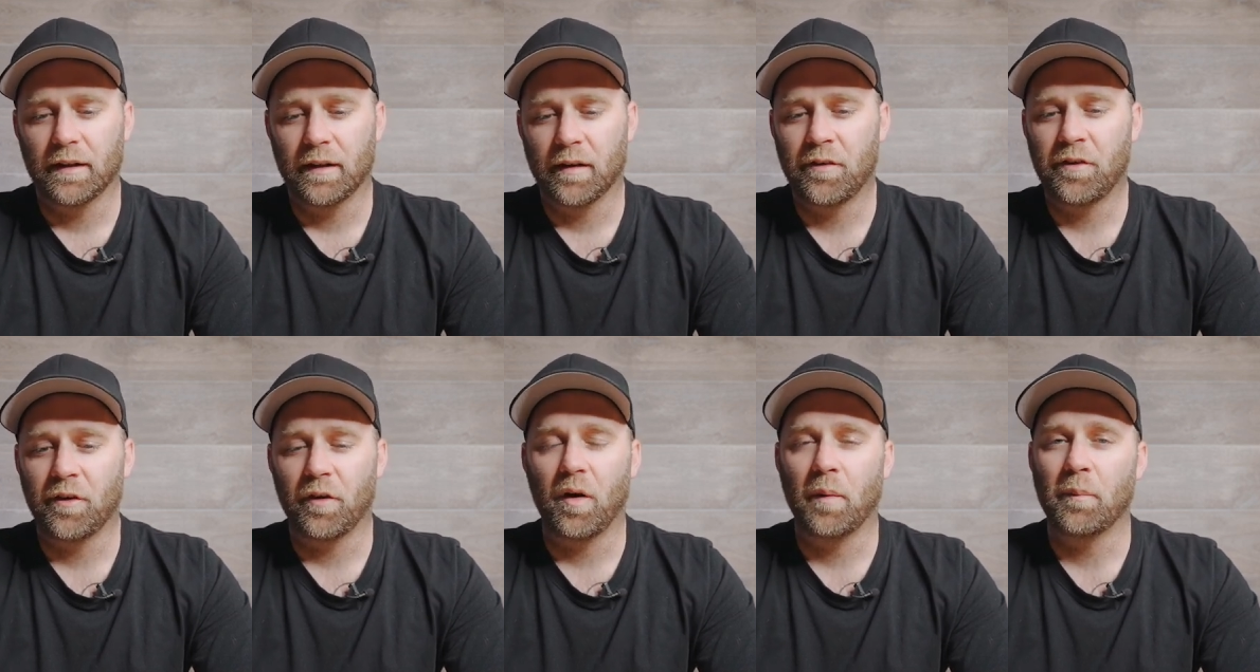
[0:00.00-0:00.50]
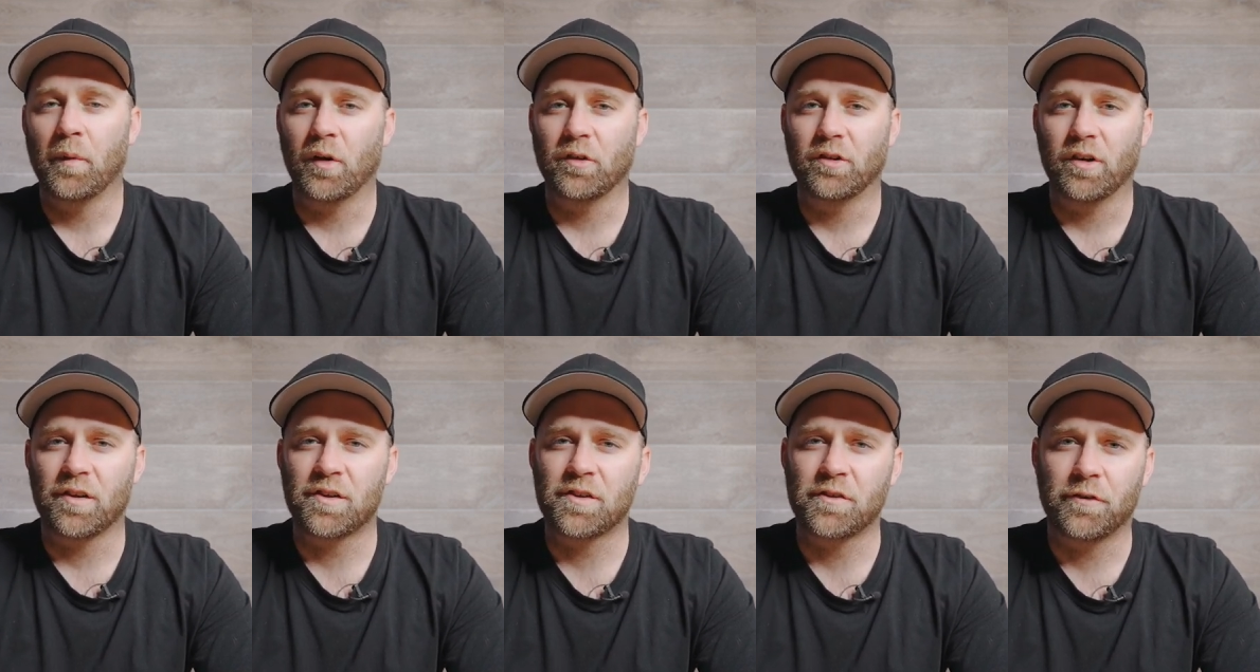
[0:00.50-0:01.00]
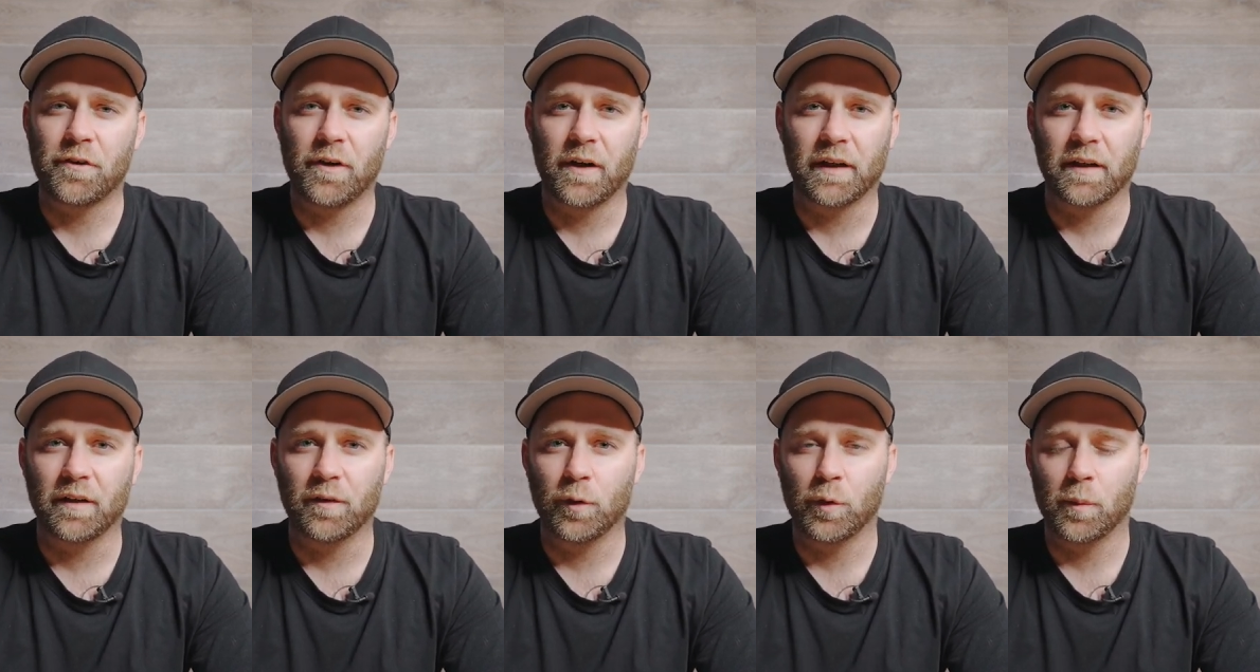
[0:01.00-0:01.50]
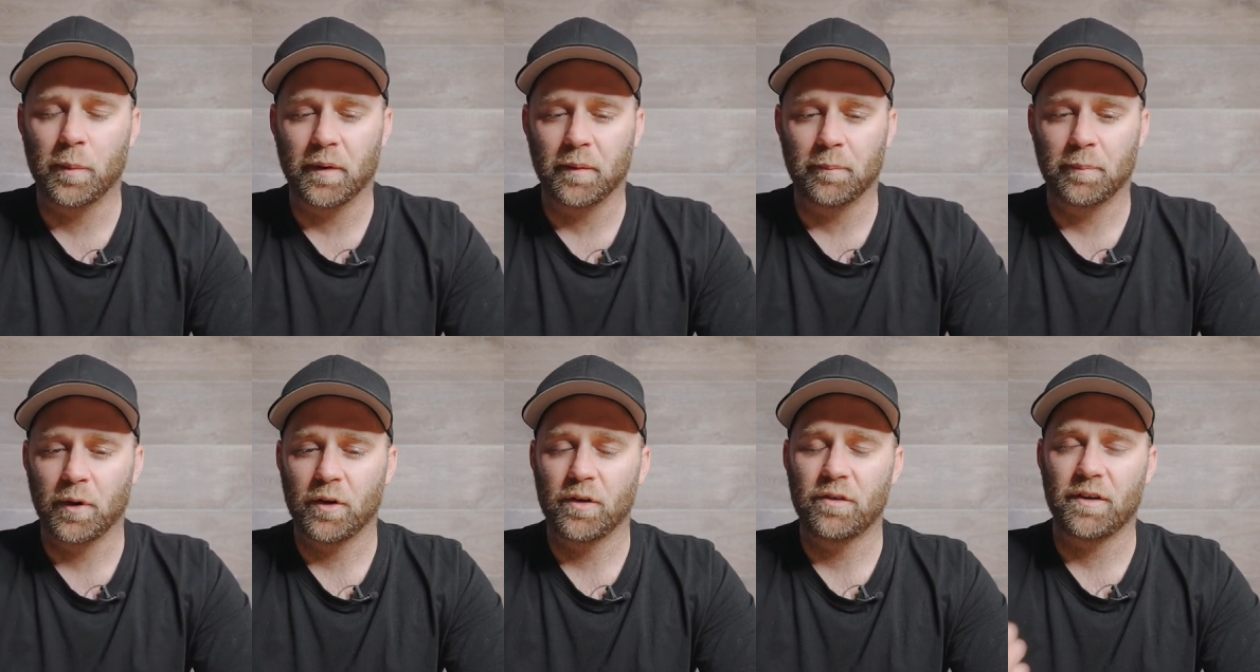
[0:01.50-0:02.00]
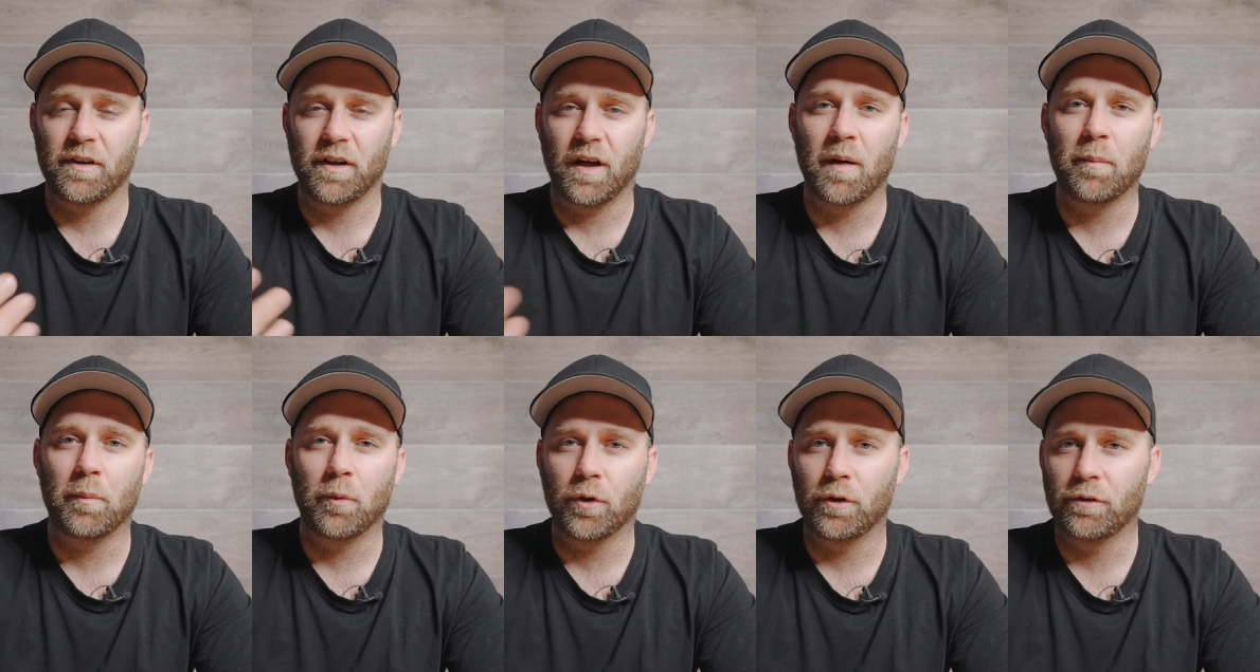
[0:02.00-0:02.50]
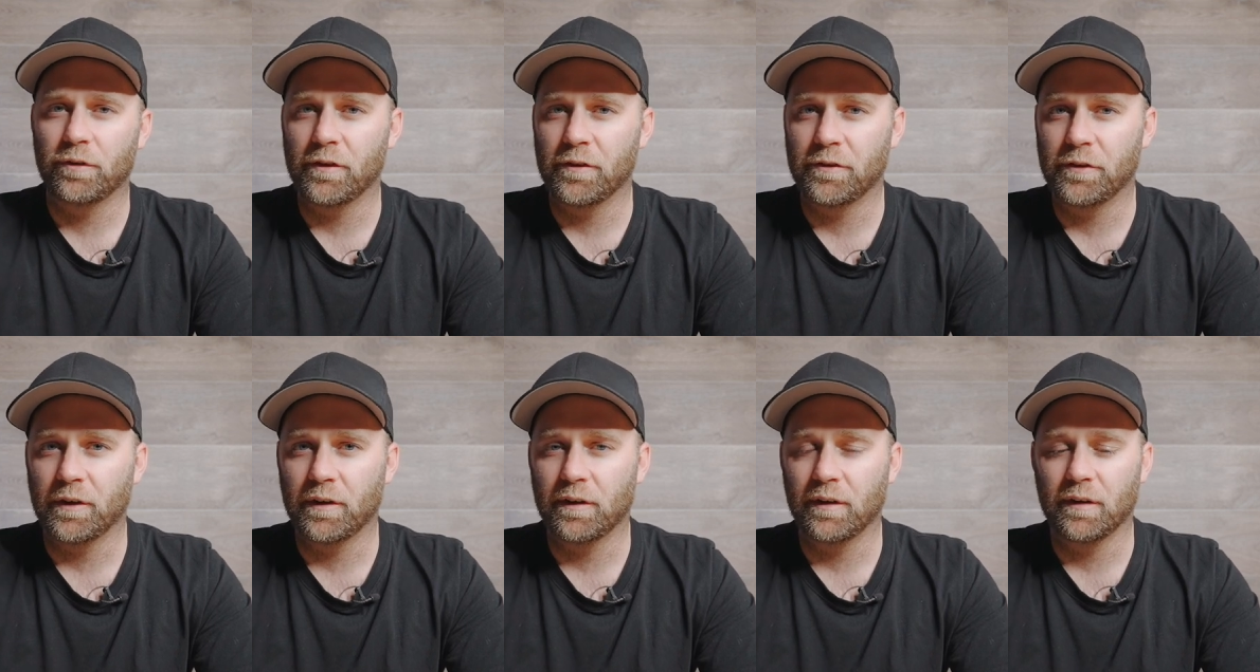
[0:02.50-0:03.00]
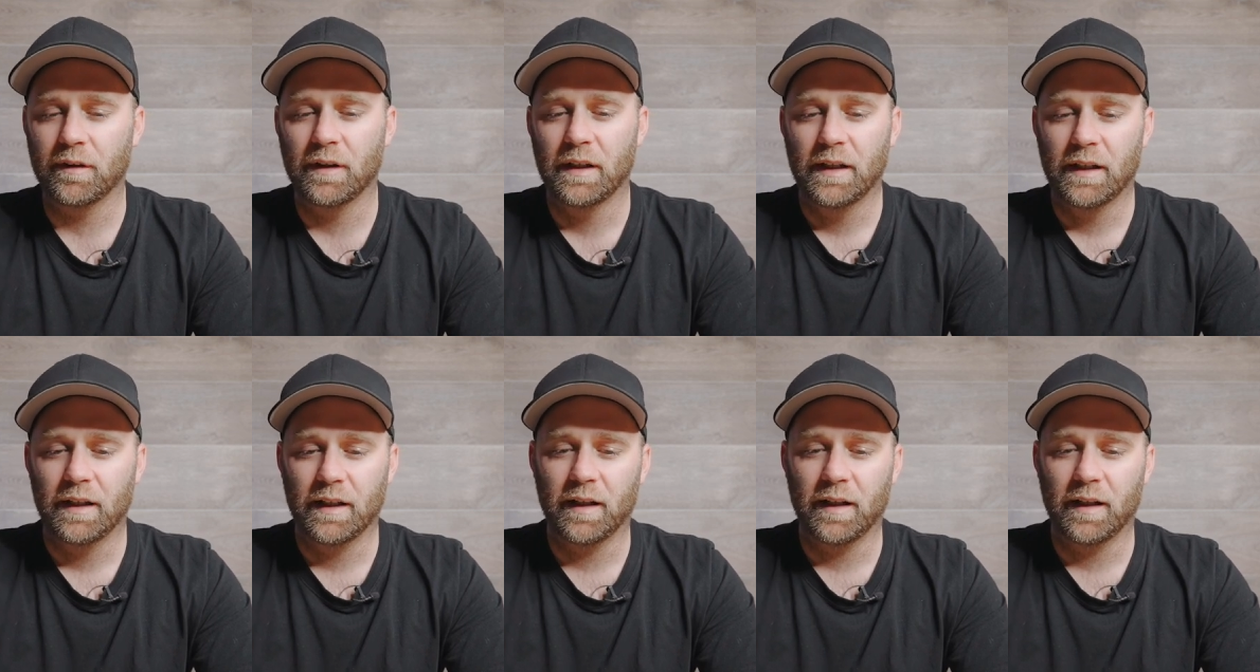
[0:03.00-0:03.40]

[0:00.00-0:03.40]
So I'm not justifying it all, but personally, I bought it for photo.